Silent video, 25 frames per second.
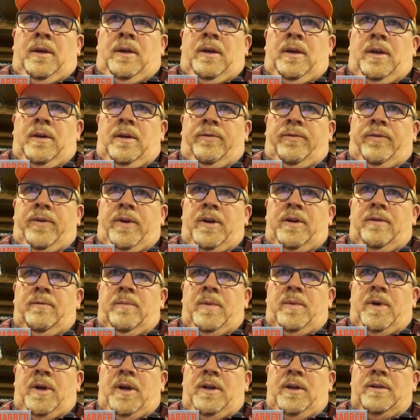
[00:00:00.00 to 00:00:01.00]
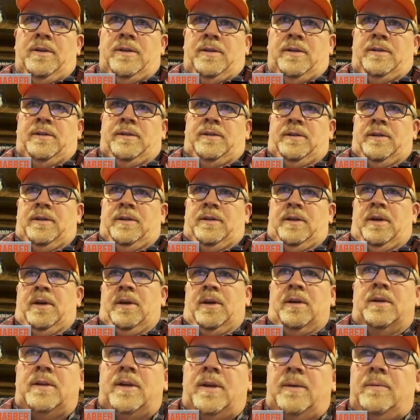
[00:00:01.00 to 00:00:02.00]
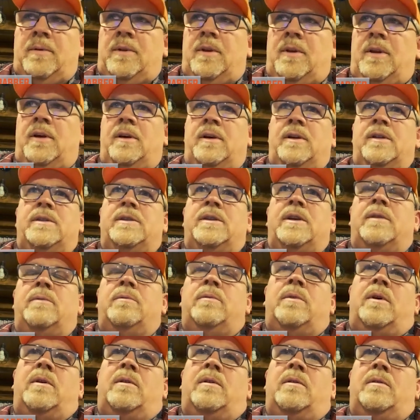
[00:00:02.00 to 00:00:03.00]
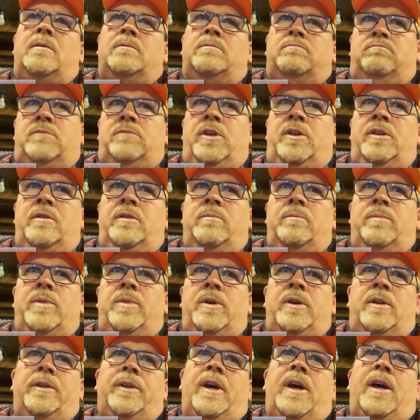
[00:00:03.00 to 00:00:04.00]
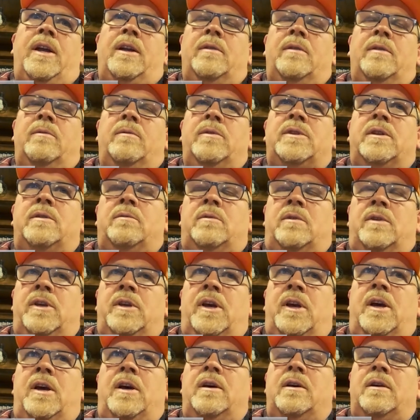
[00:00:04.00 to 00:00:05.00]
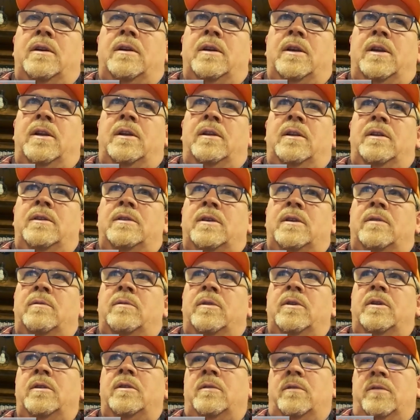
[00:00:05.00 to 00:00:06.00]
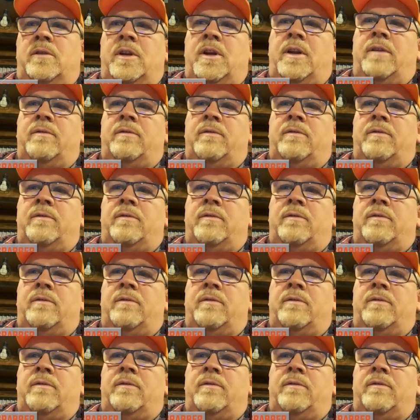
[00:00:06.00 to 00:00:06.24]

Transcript: a friend of mine just came along and said, well, did you build that? And we said, well, yeah. And he said, well, you know that